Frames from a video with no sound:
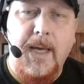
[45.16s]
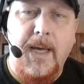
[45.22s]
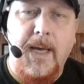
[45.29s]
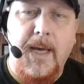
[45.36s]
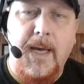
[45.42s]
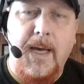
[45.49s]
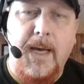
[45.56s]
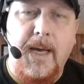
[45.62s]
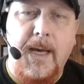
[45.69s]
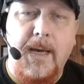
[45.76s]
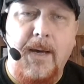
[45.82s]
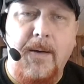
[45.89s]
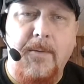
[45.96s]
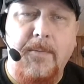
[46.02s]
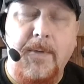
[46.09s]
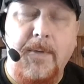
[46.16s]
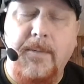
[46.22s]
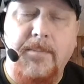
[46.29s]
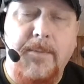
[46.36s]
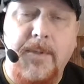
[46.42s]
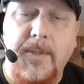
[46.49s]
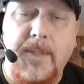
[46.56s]
We
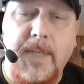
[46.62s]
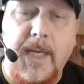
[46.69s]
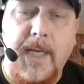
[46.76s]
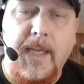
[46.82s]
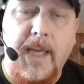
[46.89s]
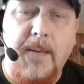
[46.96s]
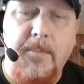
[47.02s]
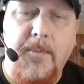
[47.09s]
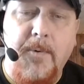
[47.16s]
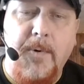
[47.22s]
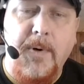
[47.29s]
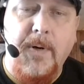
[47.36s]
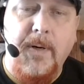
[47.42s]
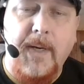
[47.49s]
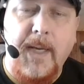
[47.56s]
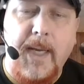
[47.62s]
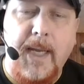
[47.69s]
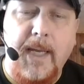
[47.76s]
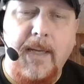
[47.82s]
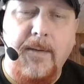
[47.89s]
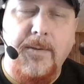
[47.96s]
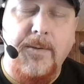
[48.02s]
could say a lot more,
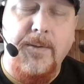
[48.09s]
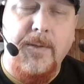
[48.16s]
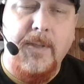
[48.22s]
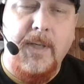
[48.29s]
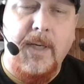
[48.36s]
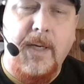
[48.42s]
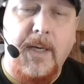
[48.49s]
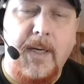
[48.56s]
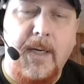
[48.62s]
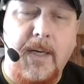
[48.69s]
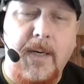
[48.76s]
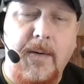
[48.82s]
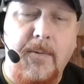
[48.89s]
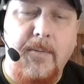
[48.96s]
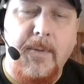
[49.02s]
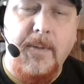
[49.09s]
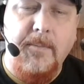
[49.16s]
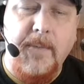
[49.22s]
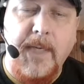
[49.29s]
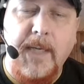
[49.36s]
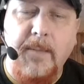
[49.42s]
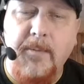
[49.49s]
and
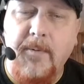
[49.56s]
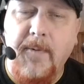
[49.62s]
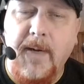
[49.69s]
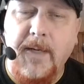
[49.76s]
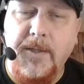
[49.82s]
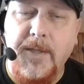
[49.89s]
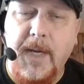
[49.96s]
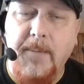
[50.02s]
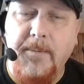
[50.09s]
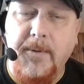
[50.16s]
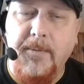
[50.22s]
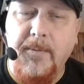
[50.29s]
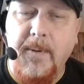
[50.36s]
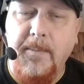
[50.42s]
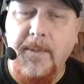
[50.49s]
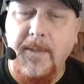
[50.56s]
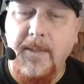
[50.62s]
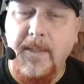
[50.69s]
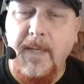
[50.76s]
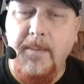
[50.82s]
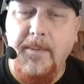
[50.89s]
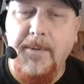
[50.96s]
we need to move on to chapter 3. But there's
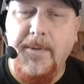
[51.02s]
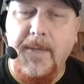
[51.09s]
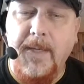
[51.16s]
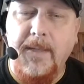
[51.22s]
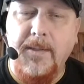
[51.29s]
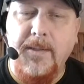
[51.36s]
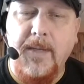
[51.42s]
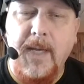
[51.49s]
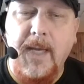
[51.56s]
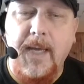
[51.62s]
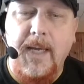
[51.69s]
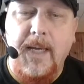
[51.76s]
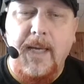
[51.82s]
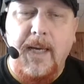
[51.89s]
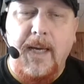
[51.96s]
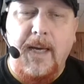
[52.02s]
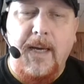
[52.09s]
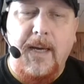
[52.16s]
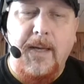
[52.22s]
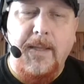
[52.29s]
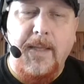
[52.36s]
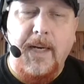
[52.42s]
a couple things
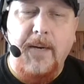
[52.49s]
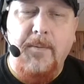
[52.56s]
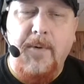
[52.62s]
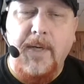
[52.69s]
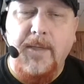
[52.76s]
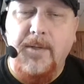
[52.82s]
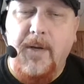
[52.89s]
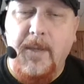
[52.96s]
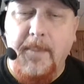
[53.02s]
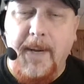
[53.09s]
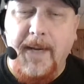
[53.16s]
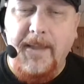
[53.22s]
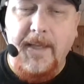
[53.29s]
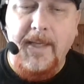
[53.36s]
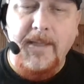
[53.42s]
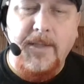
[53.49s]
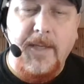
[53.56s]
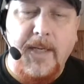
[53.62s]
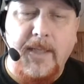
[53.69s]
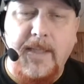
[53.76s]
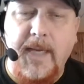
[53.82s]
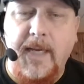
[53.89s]
that I want to talk about. I think it's
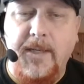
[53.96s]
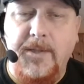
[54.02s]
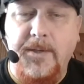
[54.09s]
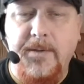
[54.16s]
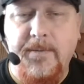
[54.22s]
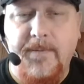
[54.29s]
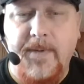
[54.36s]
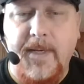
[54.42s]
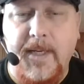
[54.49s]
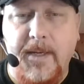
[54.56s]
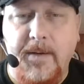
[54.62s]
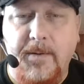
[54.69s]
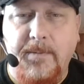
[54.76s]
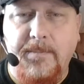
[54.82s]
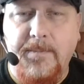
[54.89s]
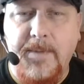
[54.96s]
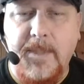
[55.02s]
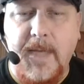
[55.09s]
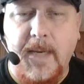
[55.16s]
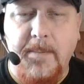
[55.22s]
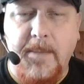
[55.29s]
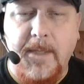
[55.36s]
going to take 2 video
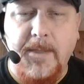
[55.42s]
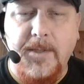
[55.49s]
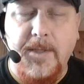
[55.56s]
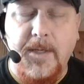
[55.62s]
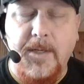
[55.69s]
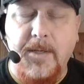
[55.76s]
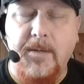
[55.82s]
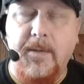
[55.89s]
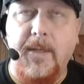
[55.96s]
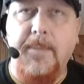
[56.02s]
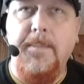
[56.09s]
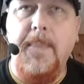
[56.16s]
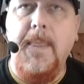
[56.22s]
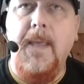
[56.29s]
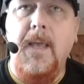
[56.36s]
segments to do it.